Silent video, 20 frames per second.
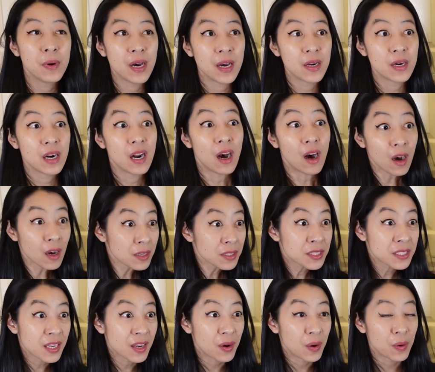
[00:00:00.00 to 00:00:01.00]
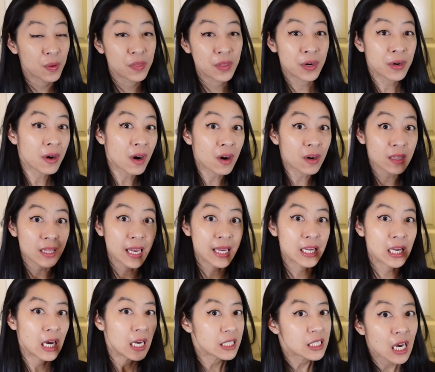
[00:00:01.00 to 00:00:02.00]
But also, there are
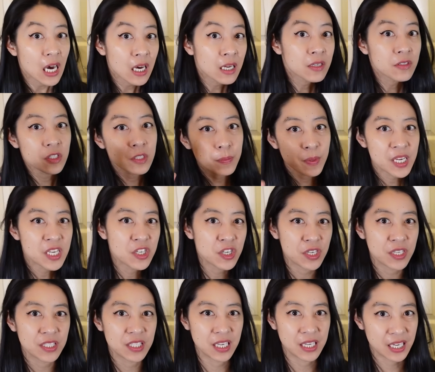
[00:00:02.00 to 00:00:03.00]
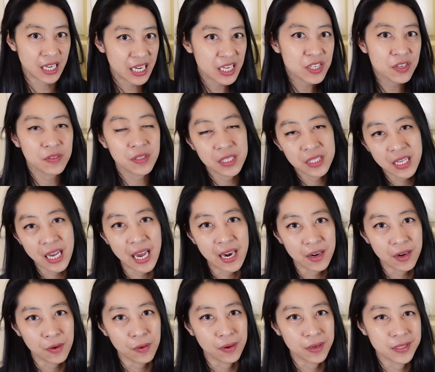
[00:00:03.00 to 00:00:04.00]
like a ton of species in each of these
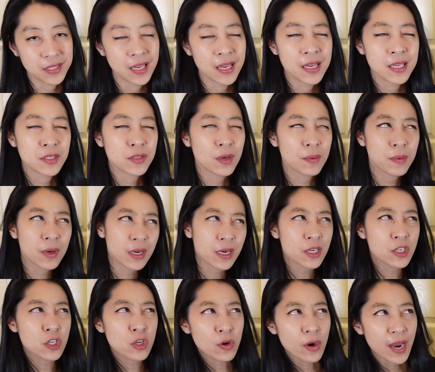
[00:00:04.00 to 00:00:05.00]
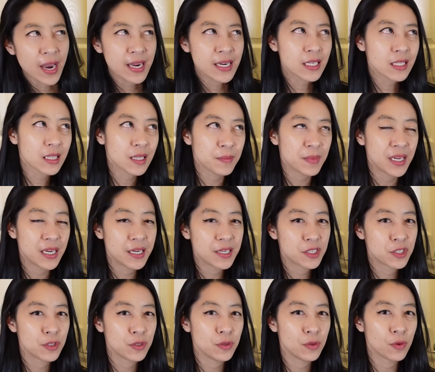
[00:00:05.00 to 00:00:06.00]
categories. So I'm gonna try to limit it
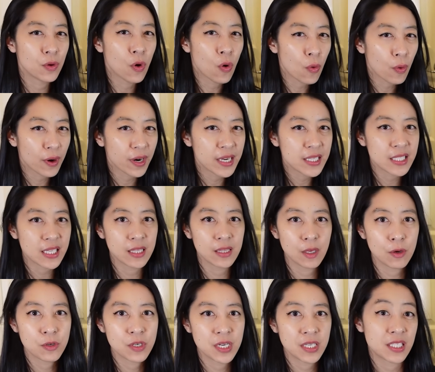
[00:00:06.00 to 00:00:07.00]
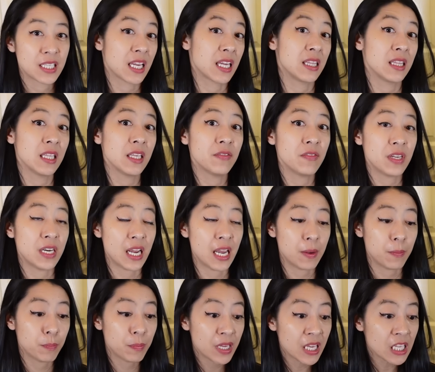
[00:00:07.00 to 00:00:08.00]
to CORYS and loaches that can live in
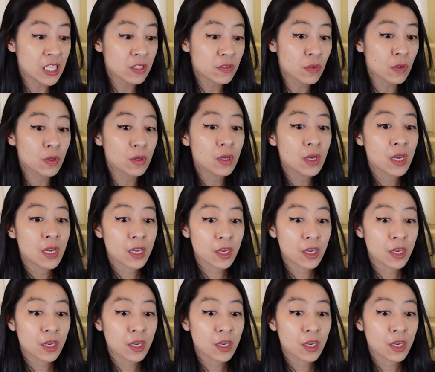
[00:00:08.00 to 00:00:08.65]
a peaceful